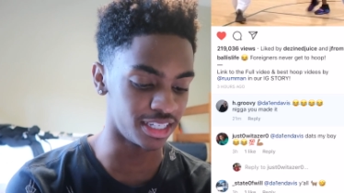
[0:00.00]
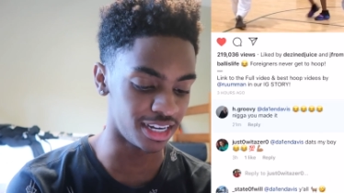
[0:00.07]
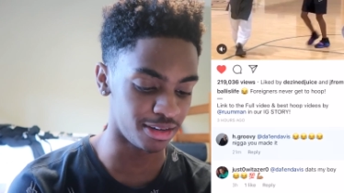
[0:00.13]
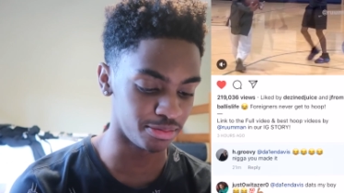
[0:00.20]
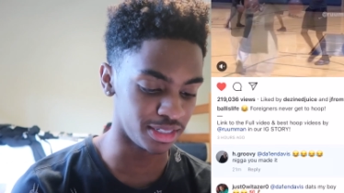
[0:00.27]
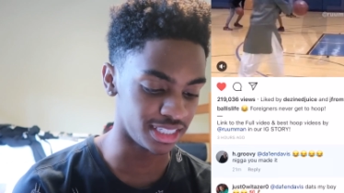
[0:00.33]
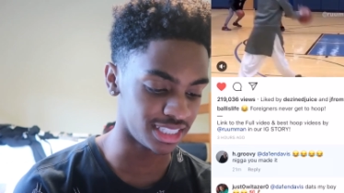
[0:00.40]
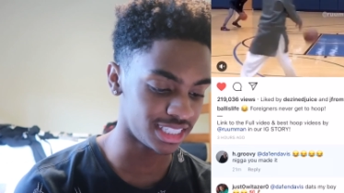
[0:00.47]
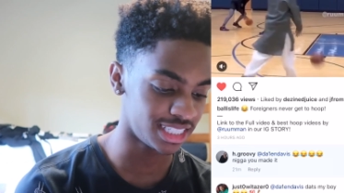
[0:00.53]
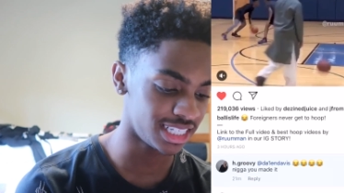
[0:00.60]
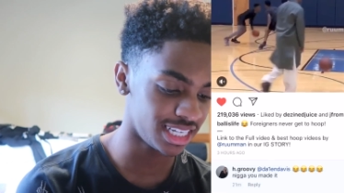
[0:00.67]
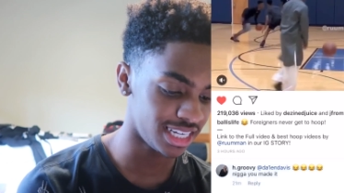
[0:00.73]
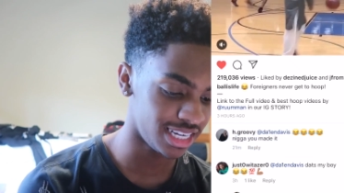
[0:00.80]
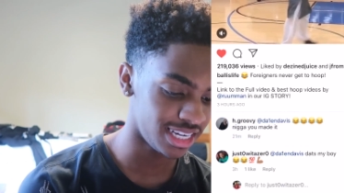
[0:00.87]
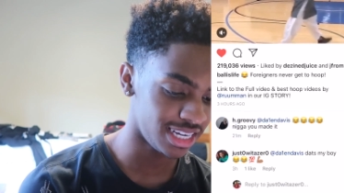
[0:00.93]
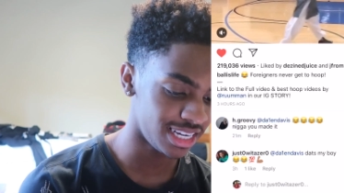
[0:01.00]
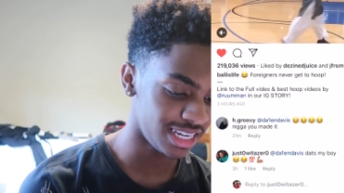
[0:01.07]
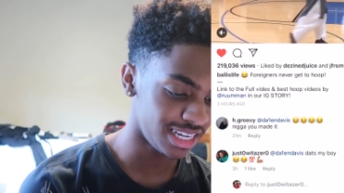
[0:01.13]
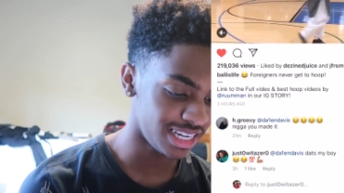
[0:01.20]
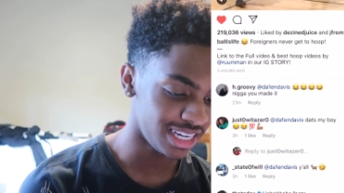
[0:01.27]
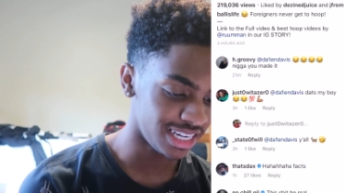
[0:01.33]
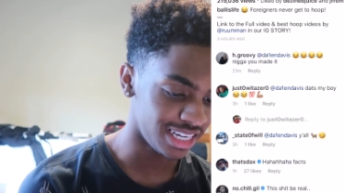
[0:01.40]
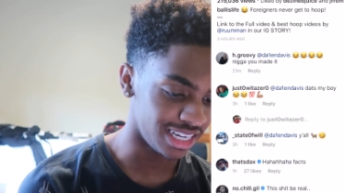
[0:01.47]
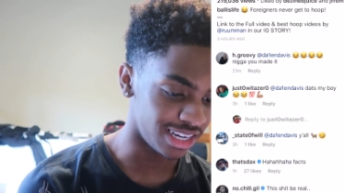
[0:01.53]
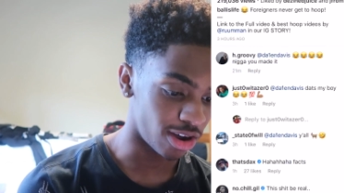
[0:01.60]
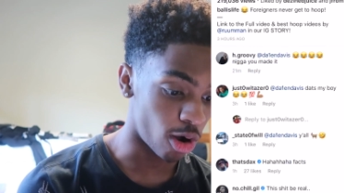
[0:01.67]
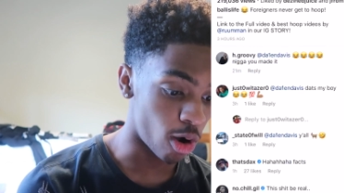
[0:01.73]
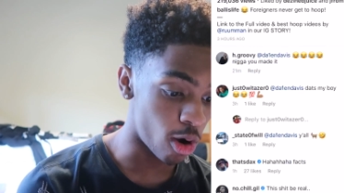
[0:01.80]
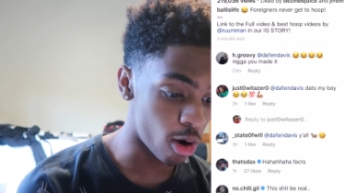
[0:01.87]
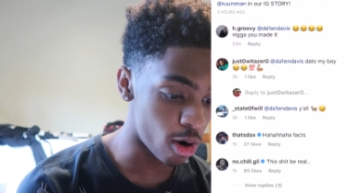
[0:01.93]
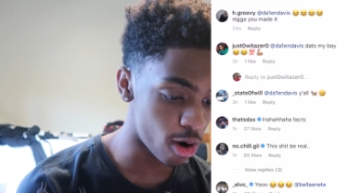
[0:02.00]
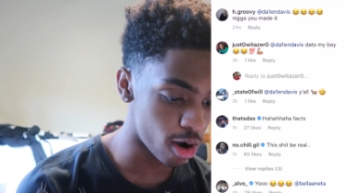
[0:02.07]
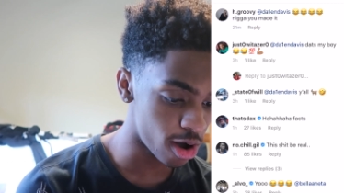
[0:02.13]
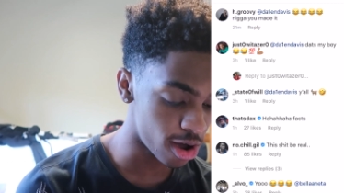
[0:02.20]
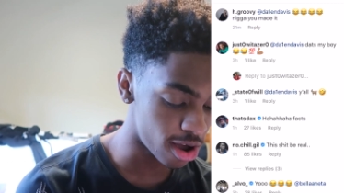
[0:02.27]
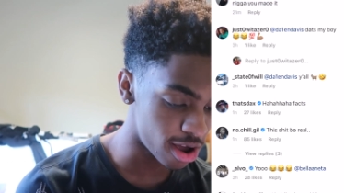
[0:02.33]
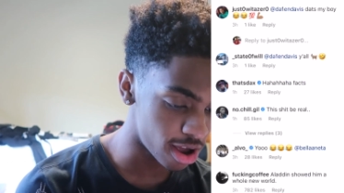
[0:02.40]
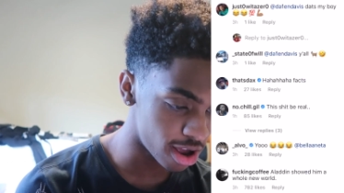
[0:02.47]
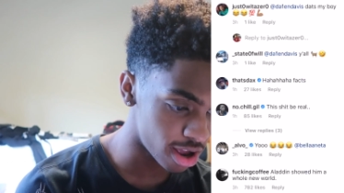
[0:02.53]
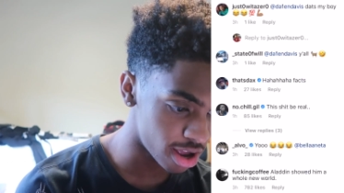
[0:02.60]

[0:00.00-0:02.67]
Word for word: comments. Oh.